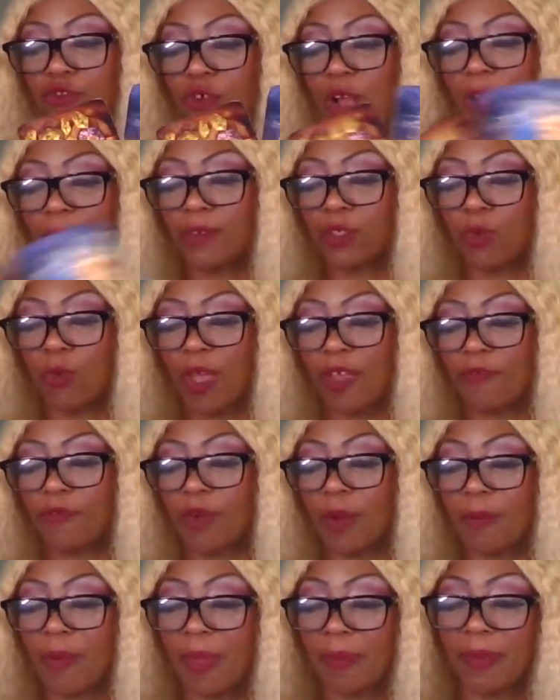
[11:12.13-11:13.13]
traveled away
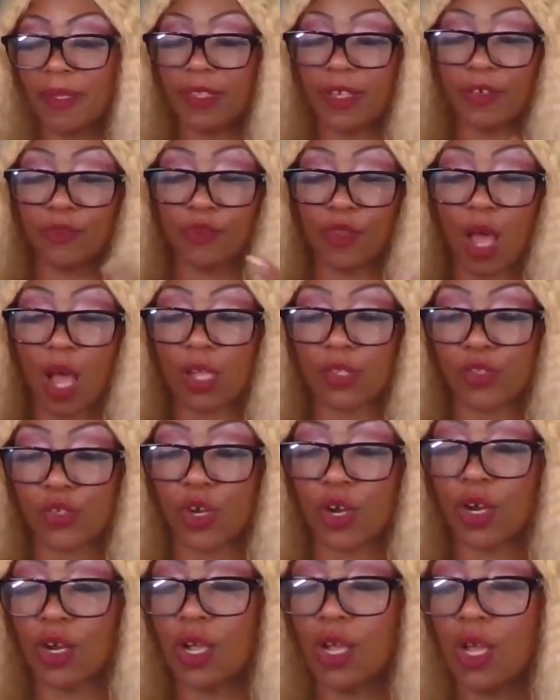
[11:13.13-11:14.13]
from. Maybe their thoughts
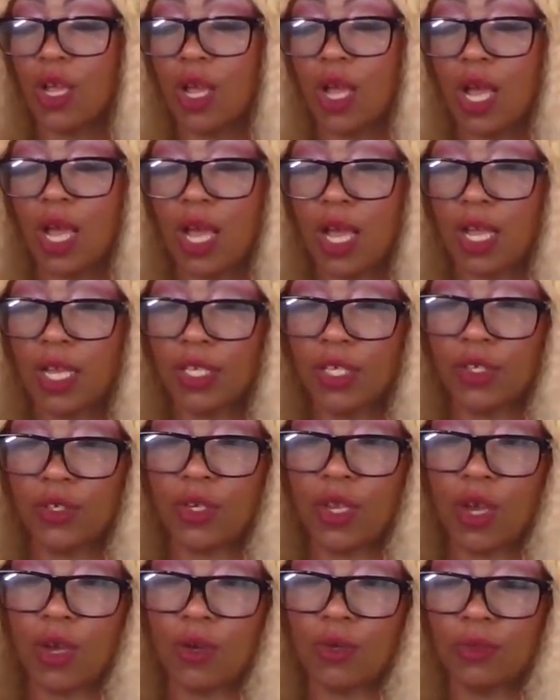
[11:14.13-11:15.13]
are, uh, you
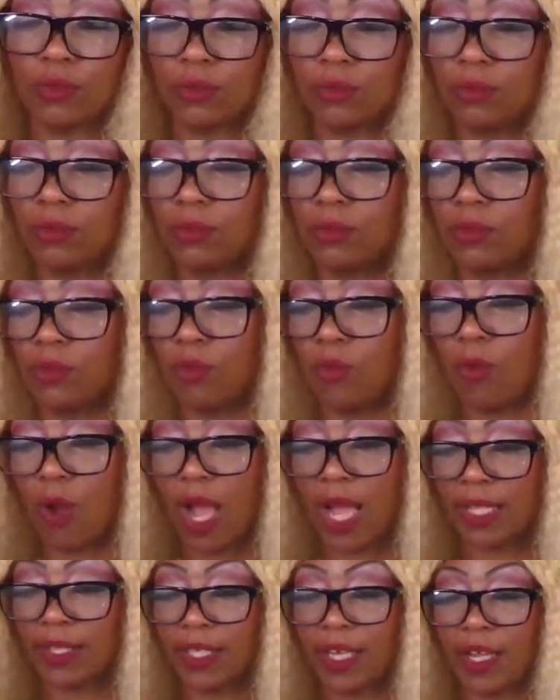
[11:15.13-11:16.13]
know,
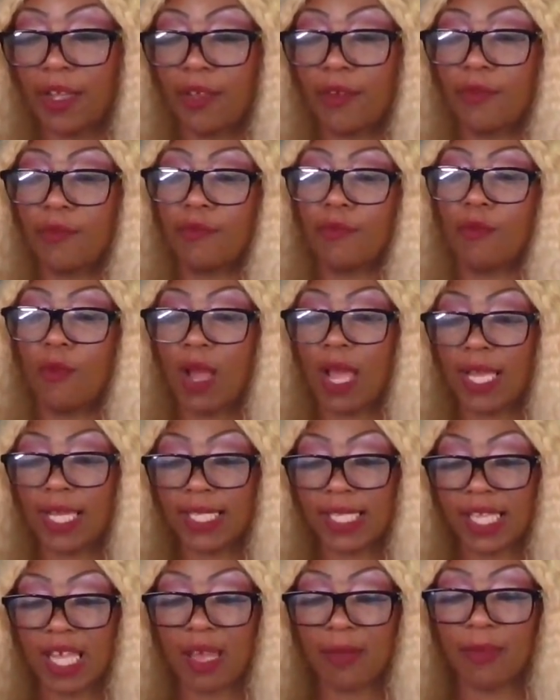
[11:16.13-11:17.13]
why they why
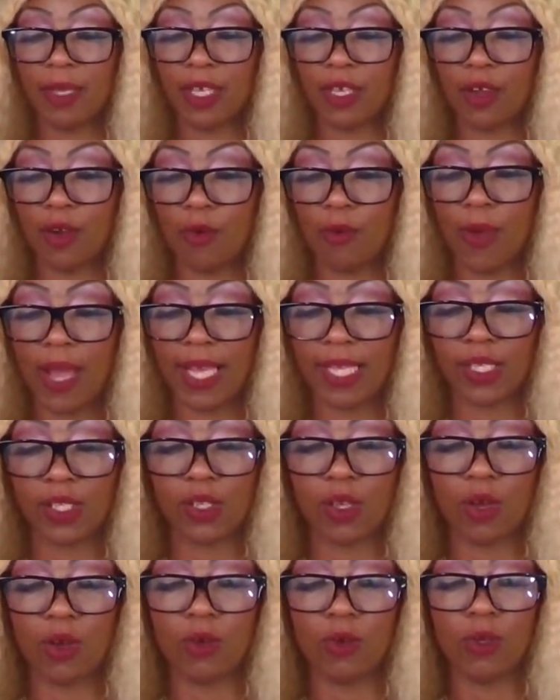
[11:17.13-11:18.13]
it's coming your way.
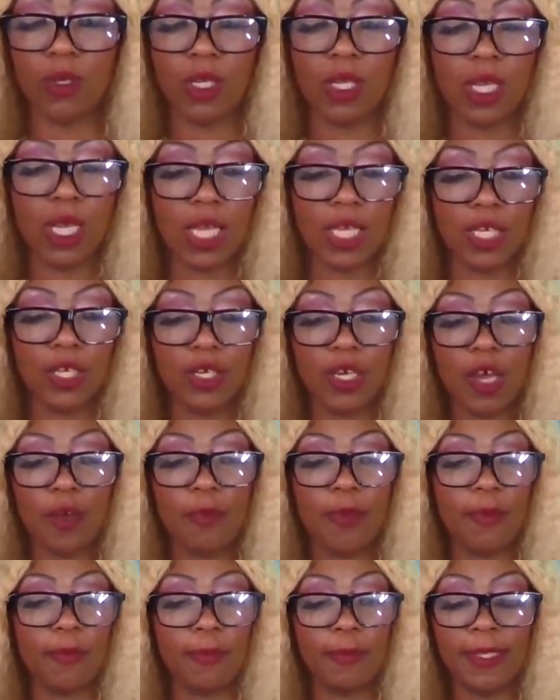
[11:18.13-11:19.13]
So, you know,
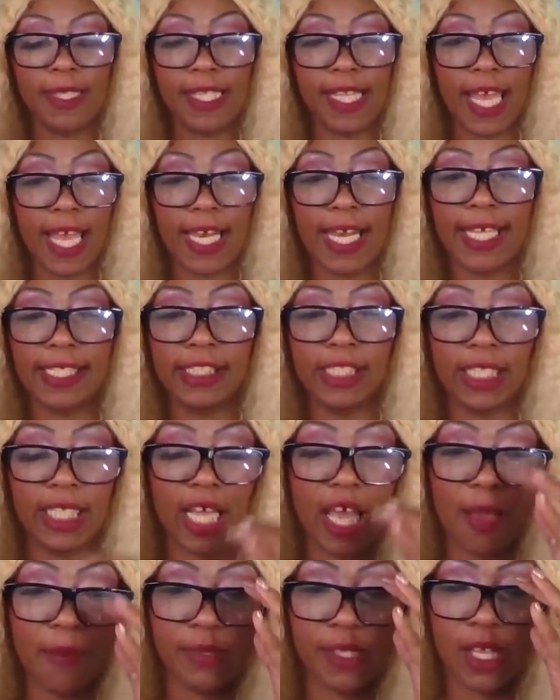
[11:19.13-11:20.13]
people be saying that shit in the
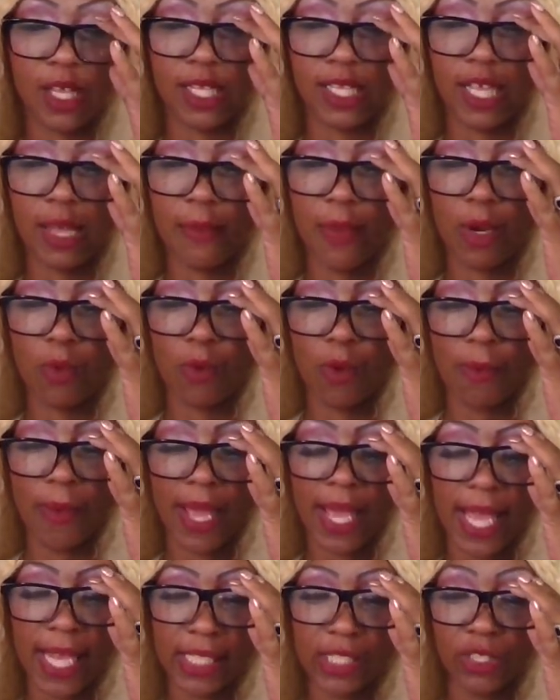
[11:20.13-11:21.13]
comments all the time. I don't want
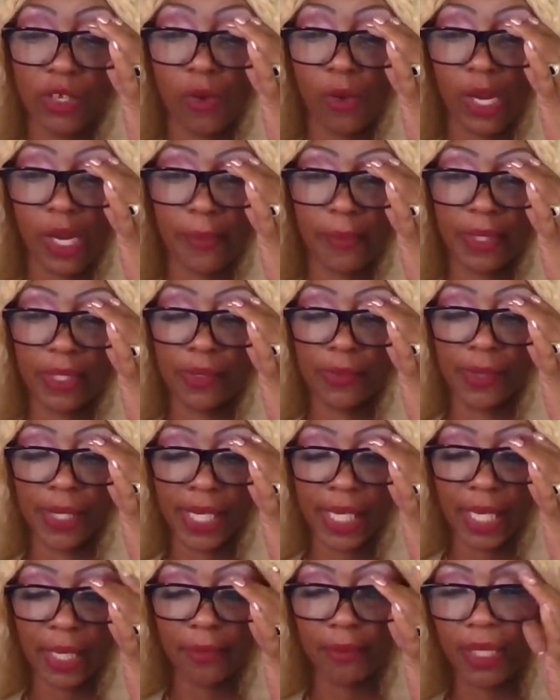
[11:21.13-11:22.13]
my ex showing up in the
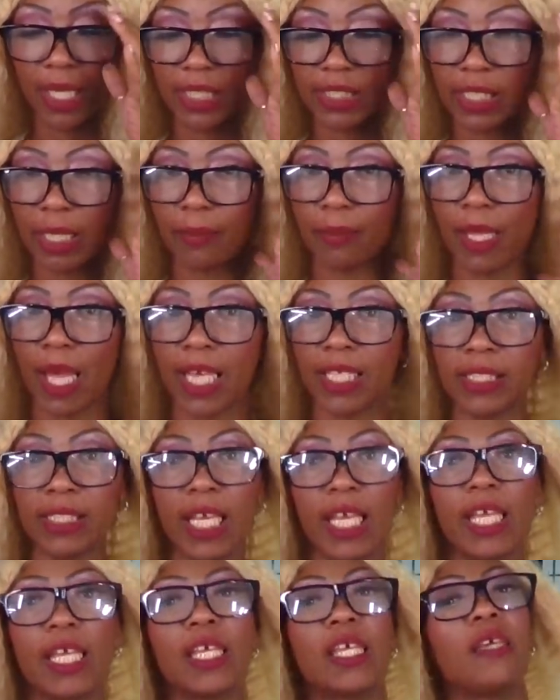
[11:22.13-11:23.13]
reading, blase, blase.
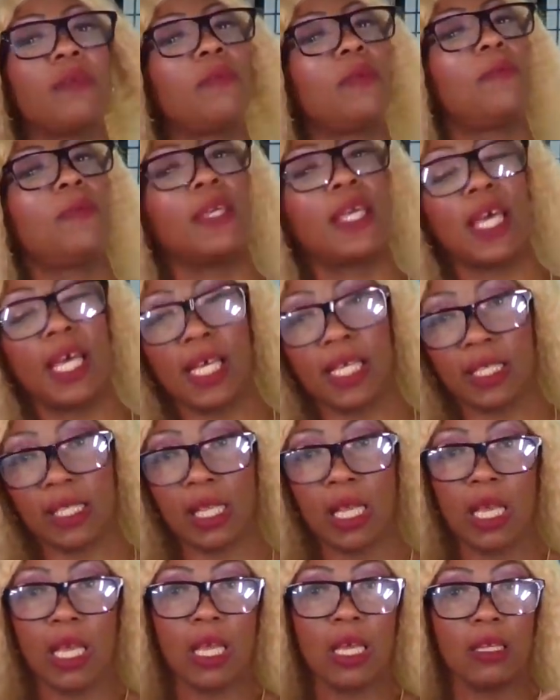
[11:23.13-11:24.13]
It could be because
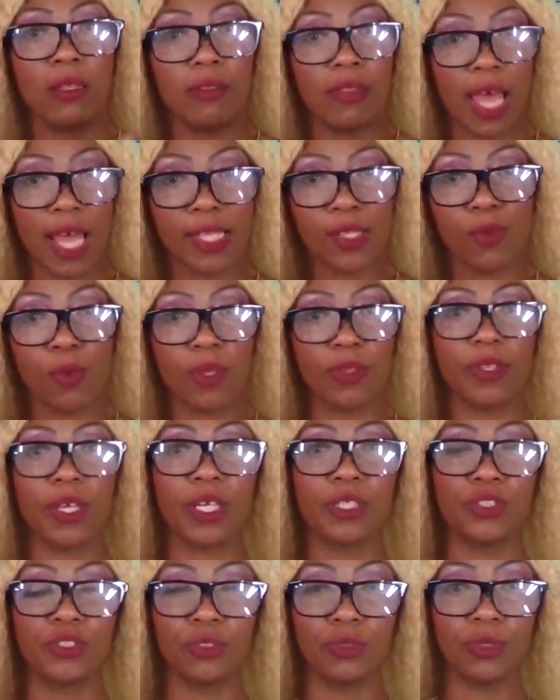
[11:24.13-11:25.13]
that's what
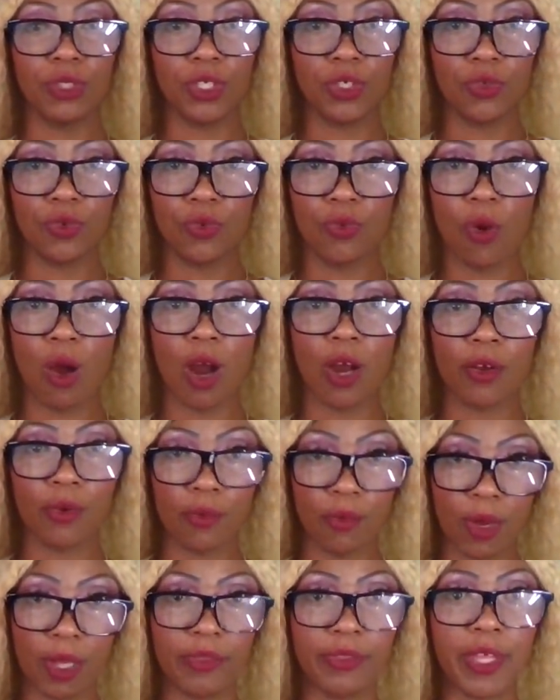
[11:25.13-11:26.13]
they're true. You are
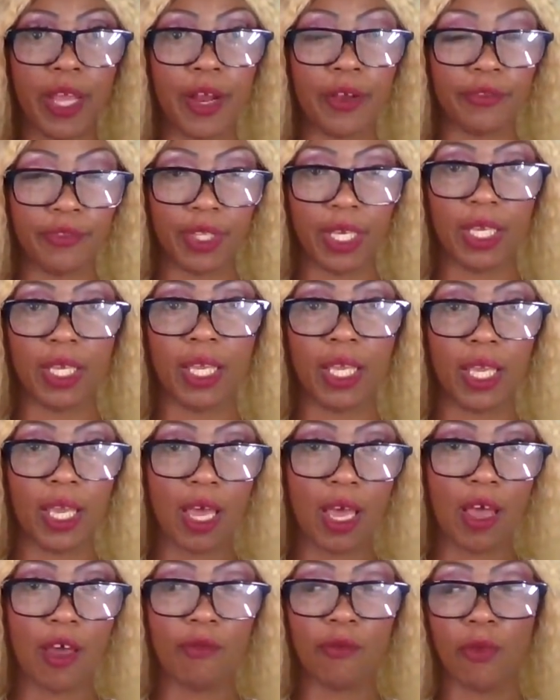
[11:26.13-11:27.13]
what they're thinking
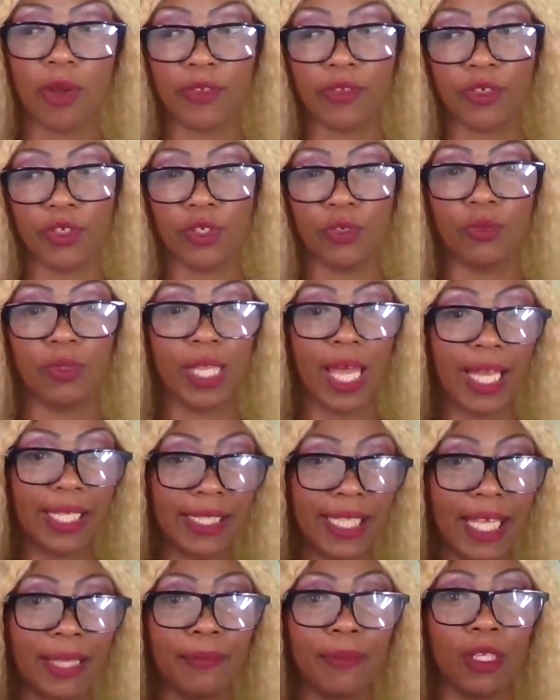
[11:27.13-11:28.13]
of, whether you
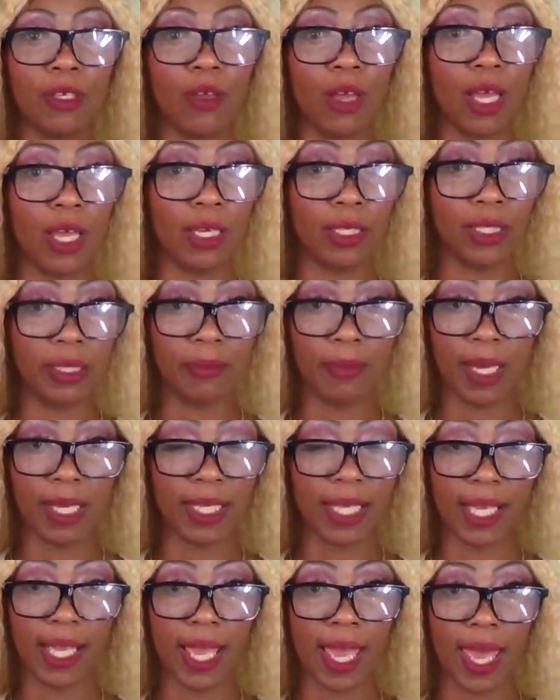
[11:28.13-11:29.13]
like they little ugly
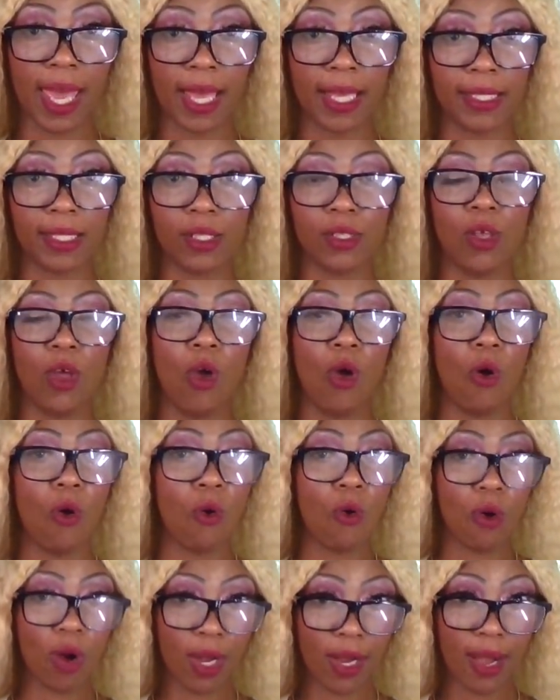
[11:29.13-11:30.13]
monkey ass
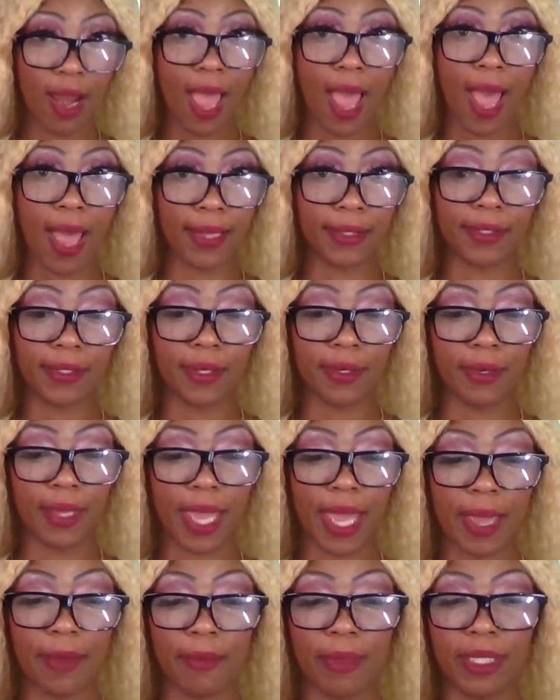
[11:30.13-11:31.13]
or not.
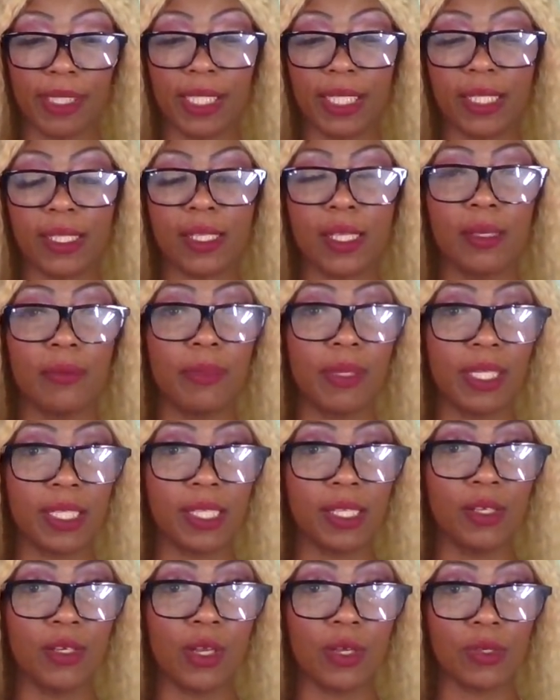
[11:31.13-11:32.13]
Okay, but this could be,
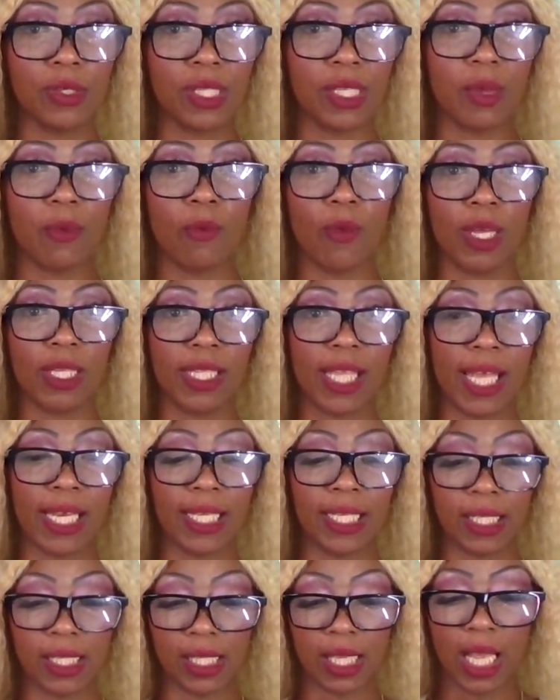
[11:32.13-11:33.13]
you know, someone that
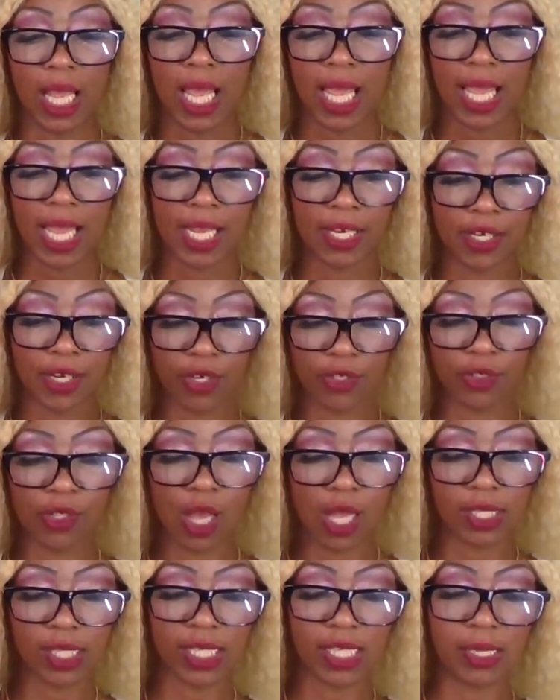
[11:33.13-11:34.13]
is in your
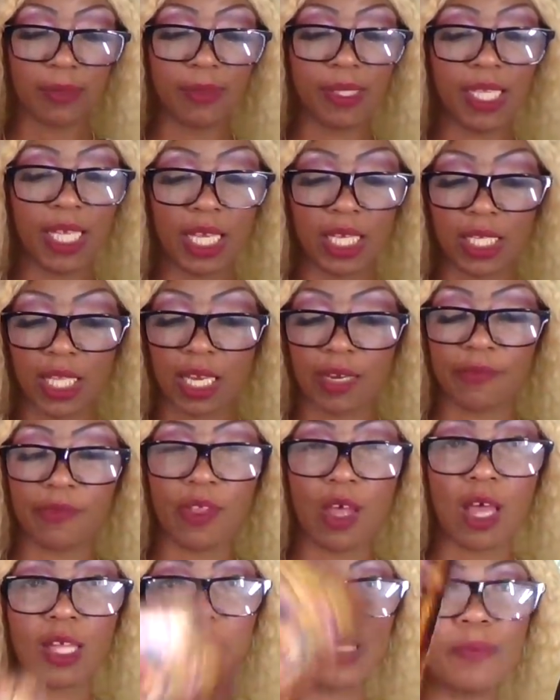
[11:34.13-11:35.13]
thoughts because I'm seeing a lot of
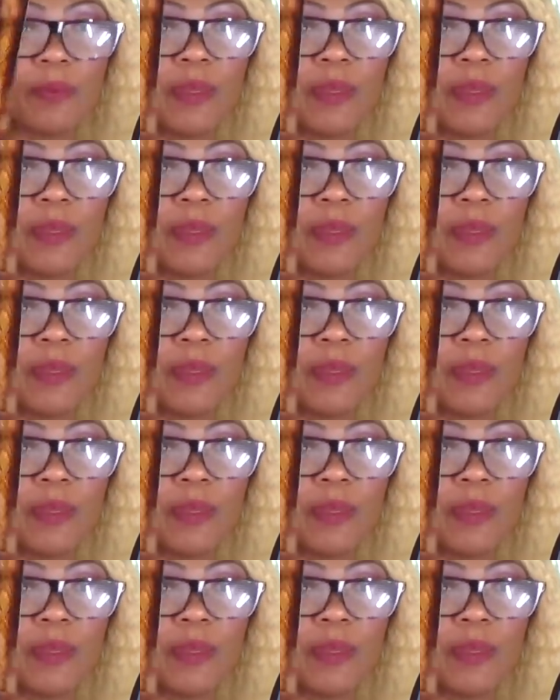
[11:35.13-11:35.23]
thoughts